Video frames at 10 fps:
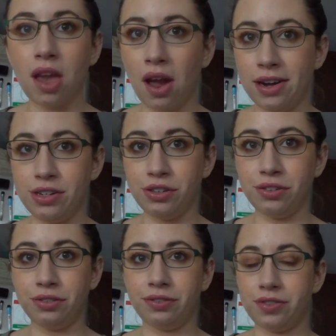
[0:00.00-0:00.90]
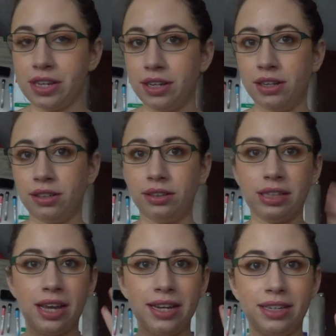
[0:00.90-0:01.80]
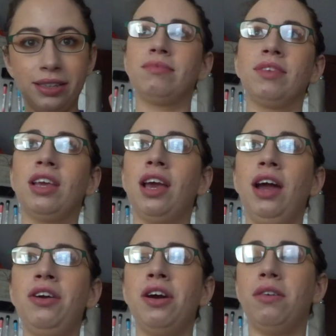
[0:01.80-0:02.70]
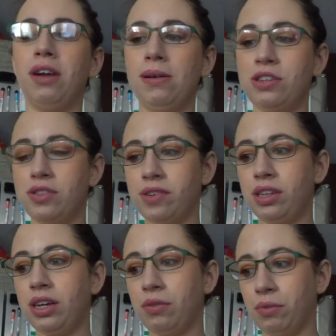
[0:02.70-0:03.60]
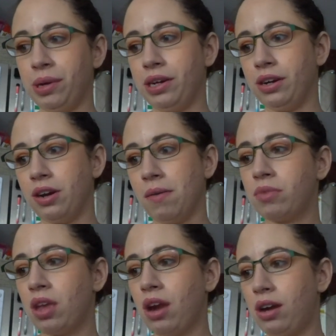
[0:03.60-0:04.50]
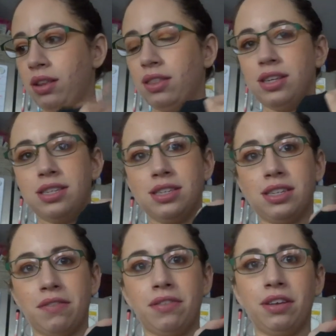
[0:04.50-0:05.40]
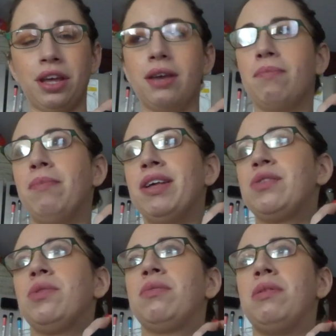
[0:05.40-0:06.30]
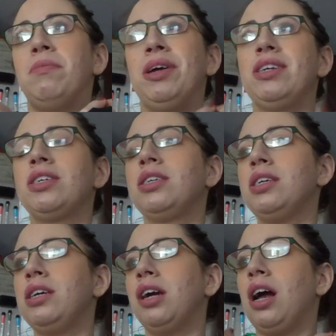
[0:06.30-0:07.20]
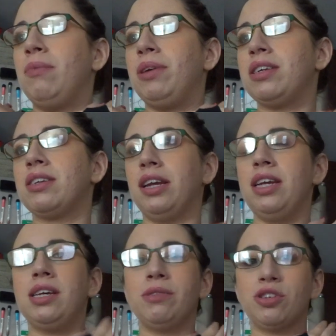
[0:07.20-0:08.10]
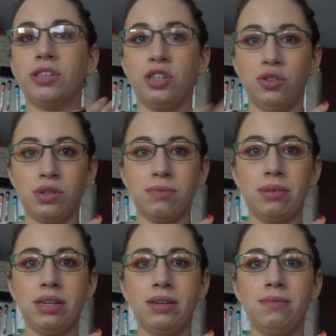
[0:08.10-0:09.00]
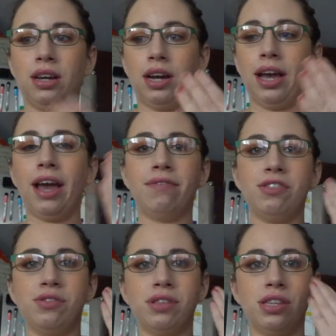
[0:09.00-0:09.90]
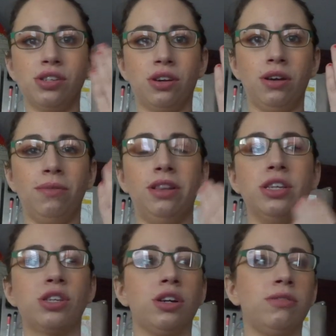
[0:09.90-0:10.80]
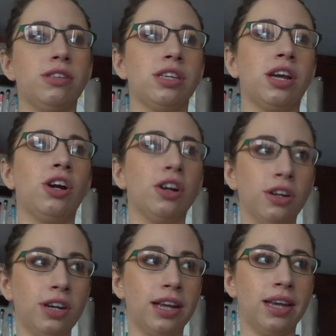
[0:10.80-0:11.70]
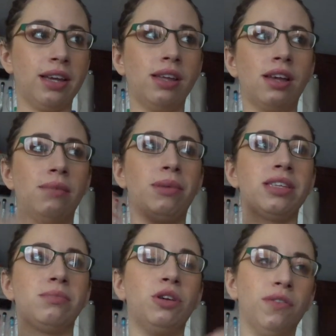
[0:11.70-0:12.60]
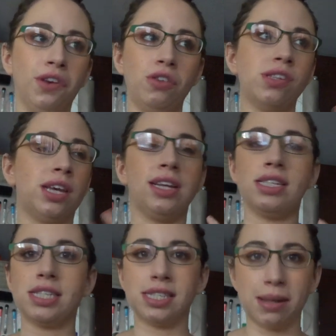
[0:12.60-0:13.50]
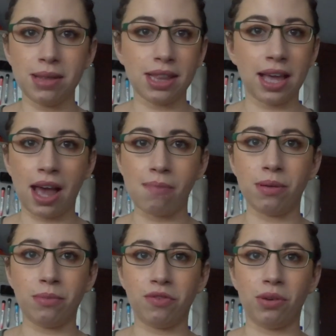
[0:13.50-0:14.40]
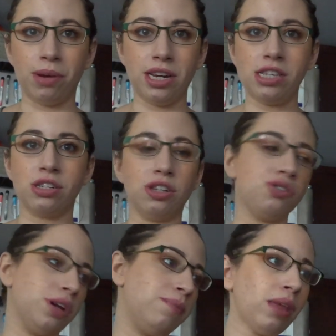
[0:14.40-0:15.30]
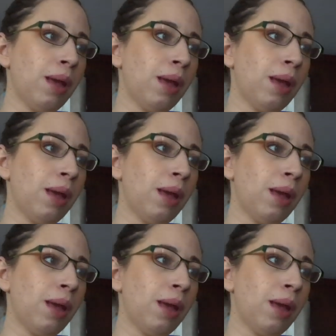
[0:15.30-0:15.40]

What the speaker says: I do feel like, I don't know, I just feel like weird. This has definitely like messed with me mentally because anytime I try to do something, I have to use this arm and this arm is like hurting because I'm overusing it. It's the same thing that happened before my knee surgery.